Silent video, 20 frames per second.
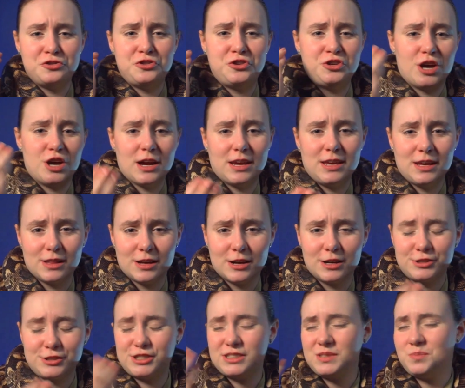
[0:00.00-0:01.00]
jugular,
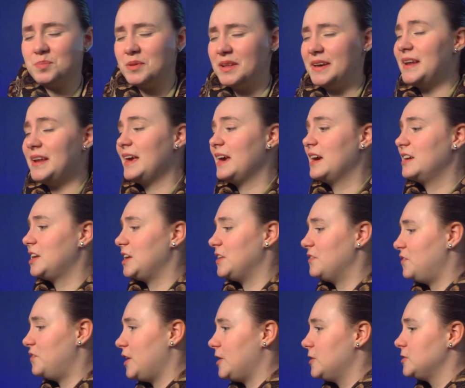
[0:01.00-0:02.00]
and she's bleeding and
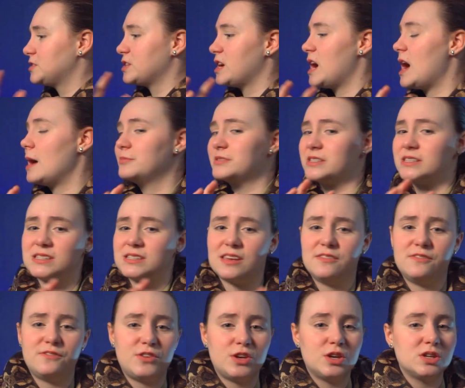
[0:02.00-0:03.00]
confused. Hobbs is
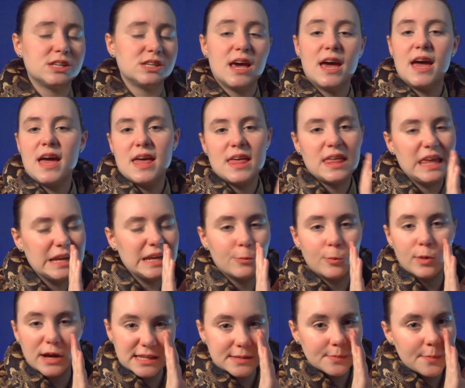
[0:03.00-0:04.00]
confused. It
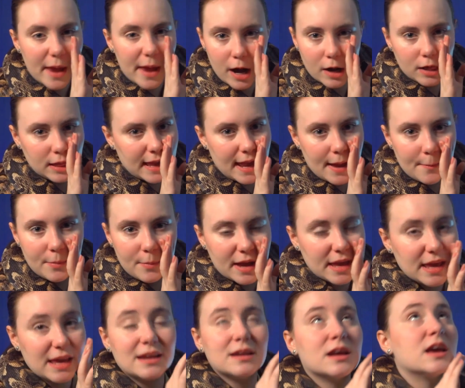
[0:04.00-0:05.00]
was
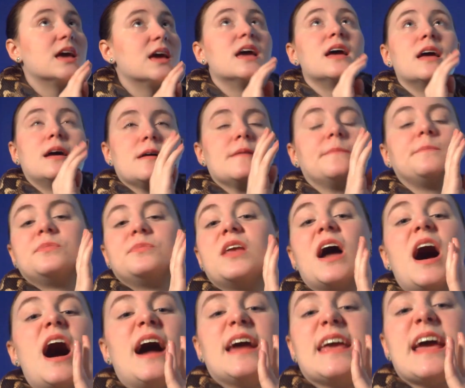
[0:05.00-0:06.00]
barely.
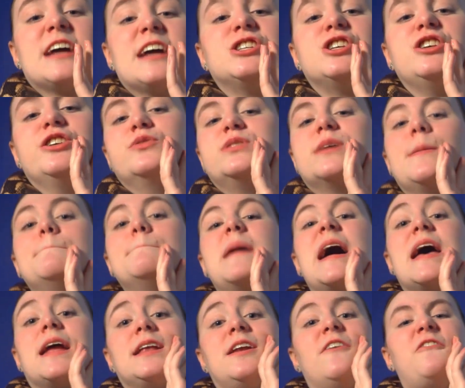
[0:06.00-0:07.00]
I had to use a
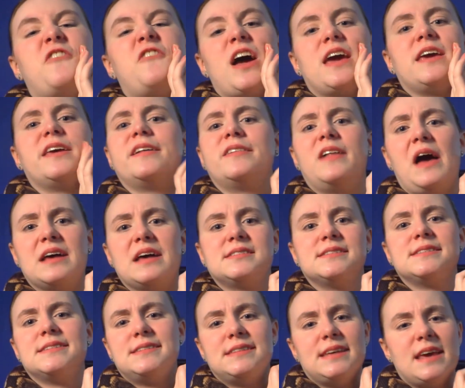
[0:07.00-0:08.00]
magnifying glass
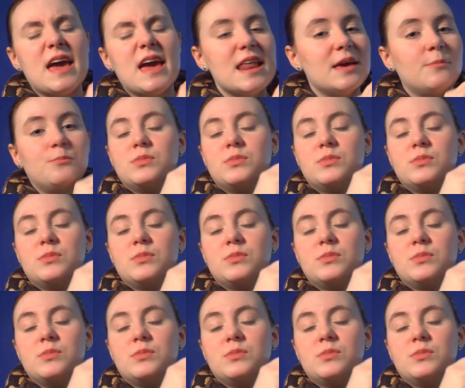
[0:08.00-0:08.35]
to see it.